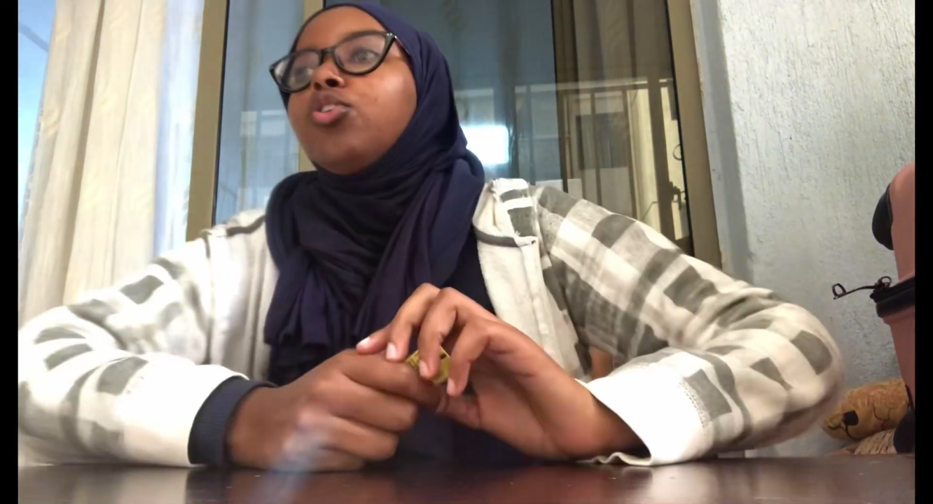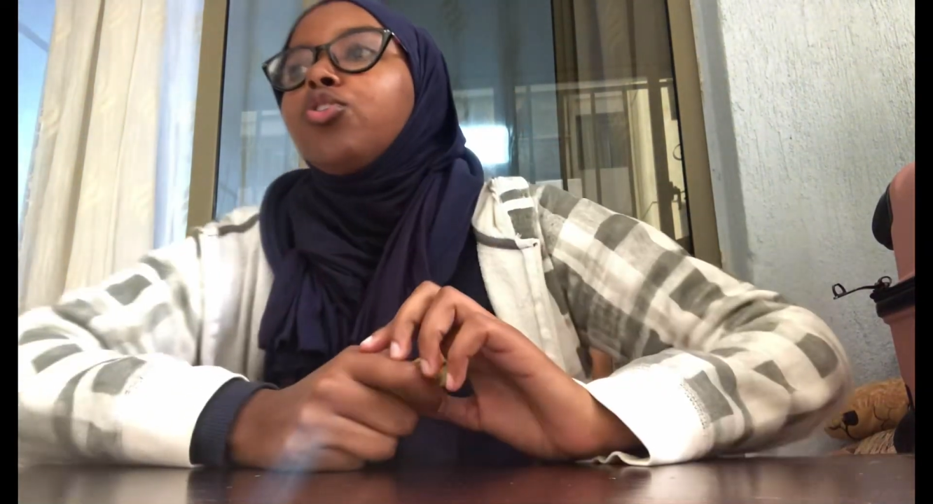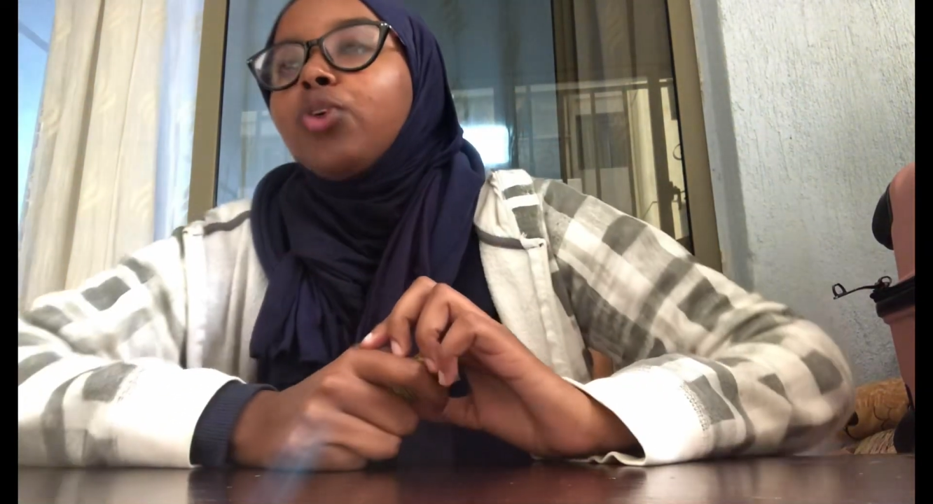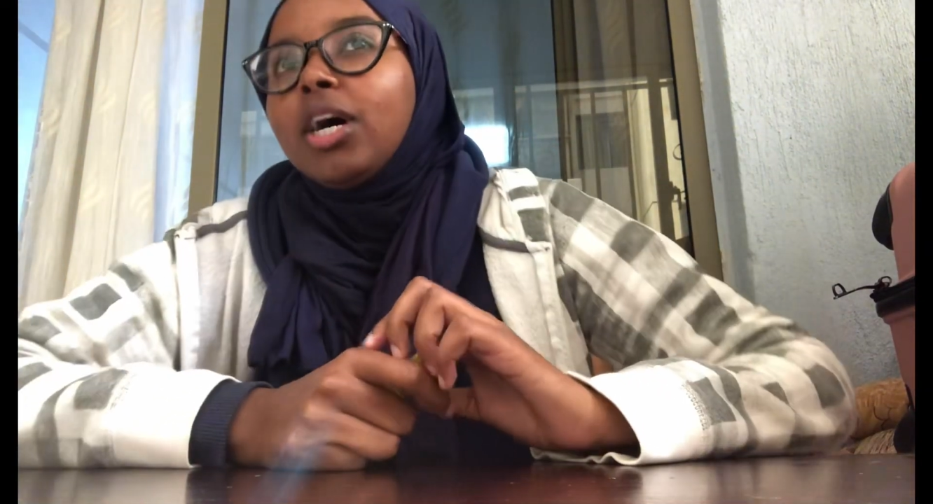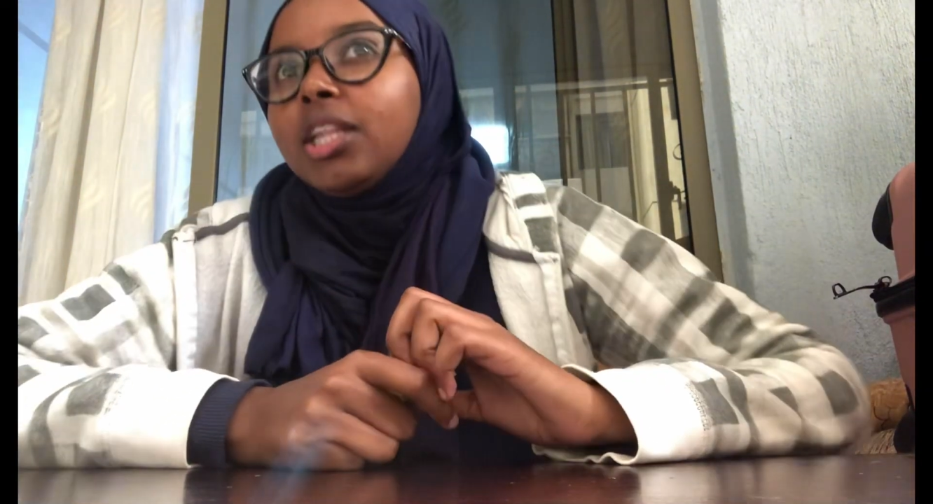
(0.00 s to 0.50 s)

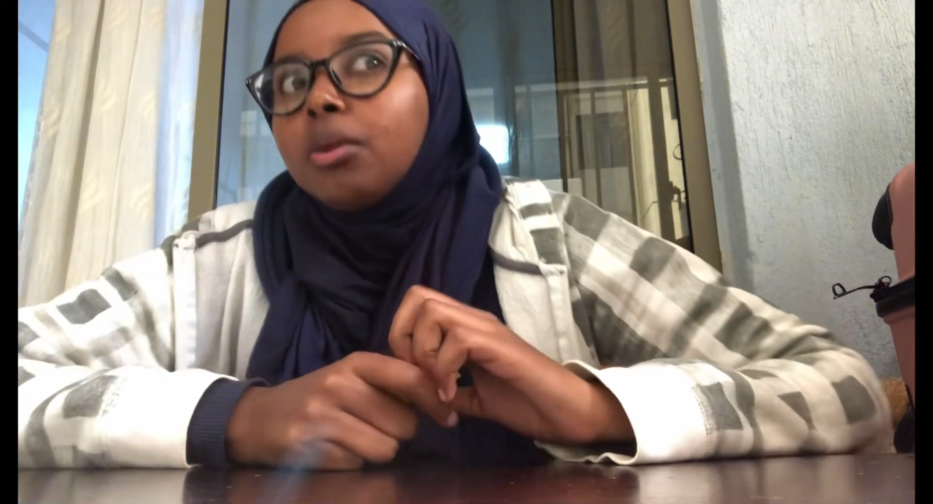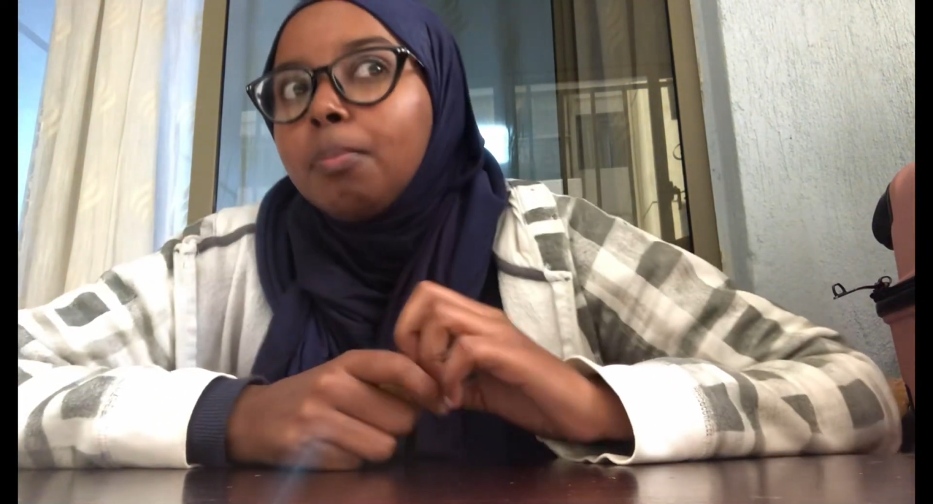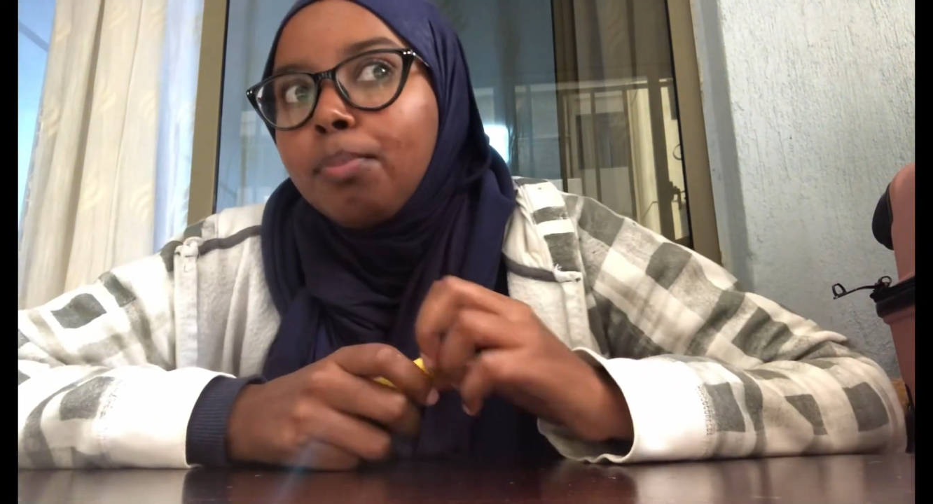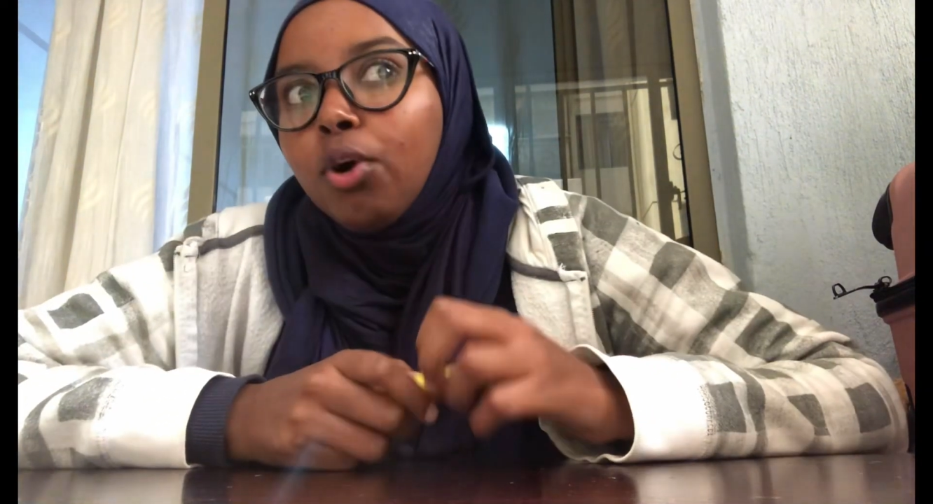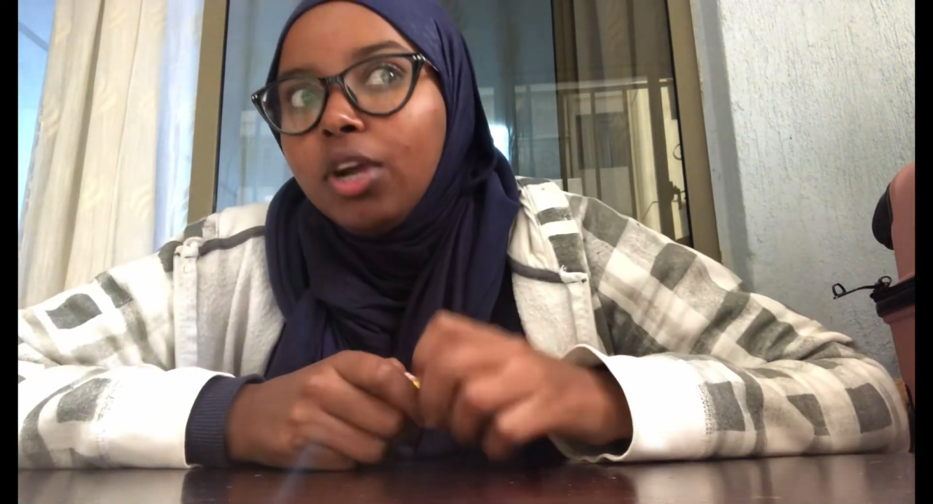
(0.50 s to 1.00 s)
So at some
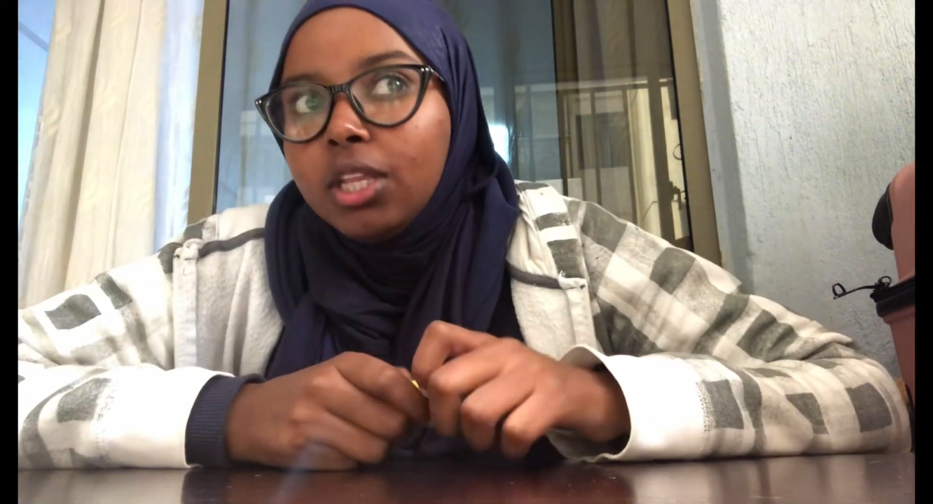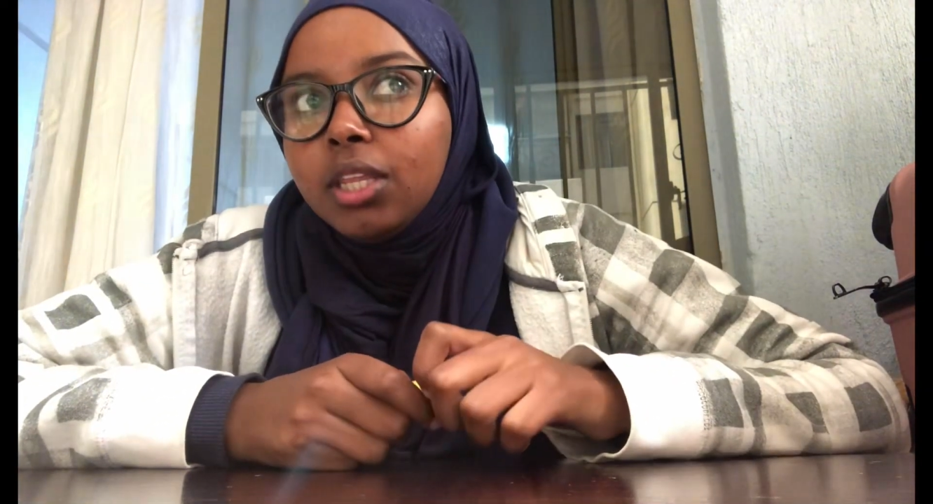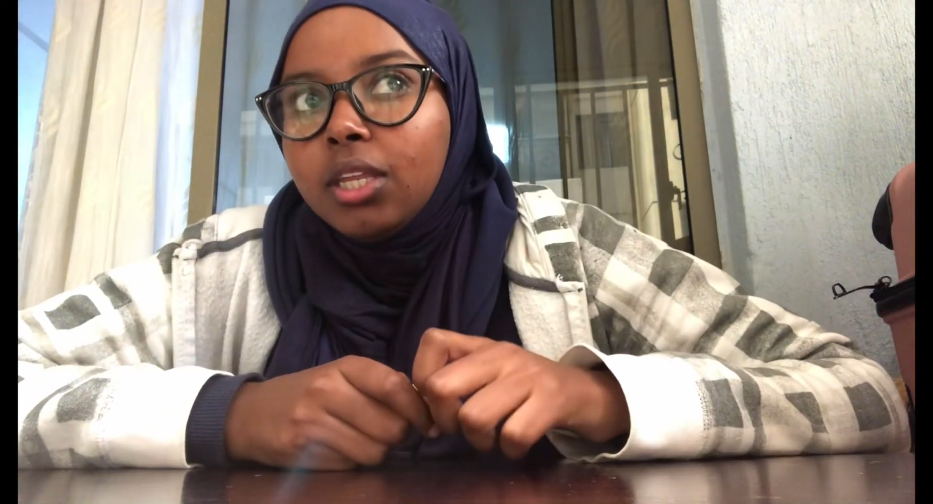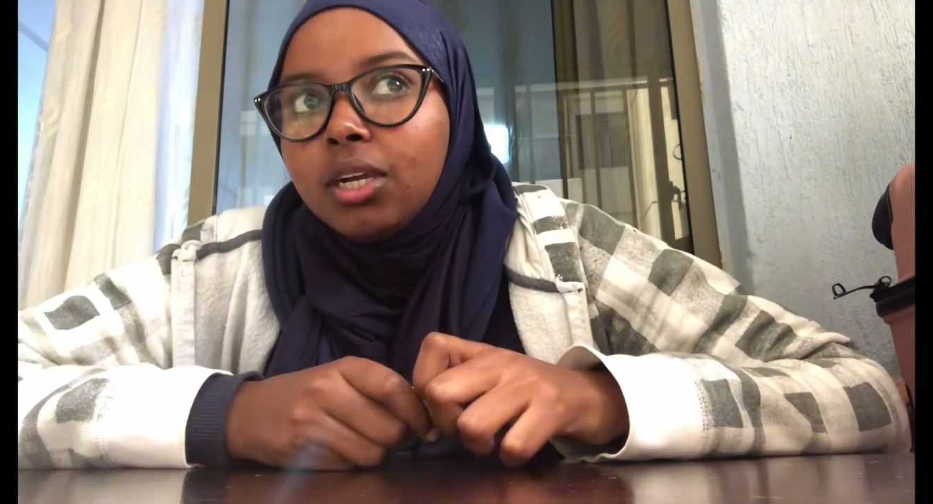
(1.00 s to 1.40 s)
point,